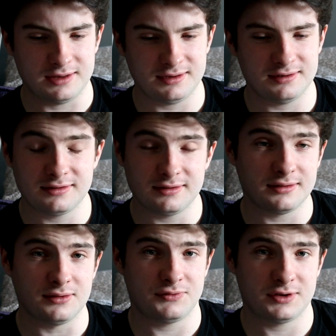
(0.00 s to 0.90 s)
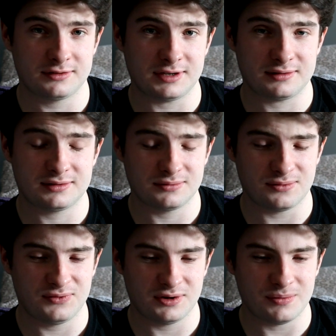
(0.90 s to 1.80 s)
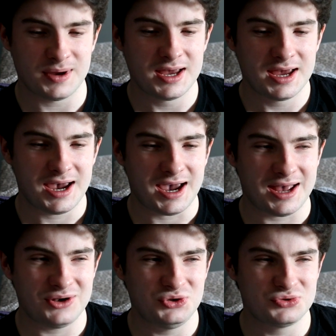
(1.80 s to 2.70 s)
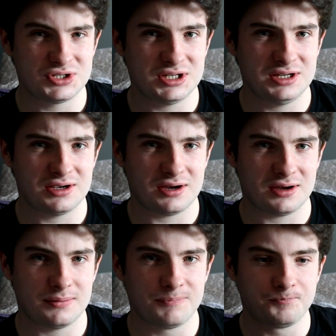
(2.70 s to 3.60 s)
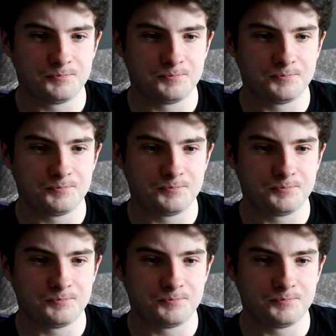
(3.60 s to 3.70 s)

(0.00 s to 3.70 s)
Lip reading: I think this is in the first act of the film, and you see, I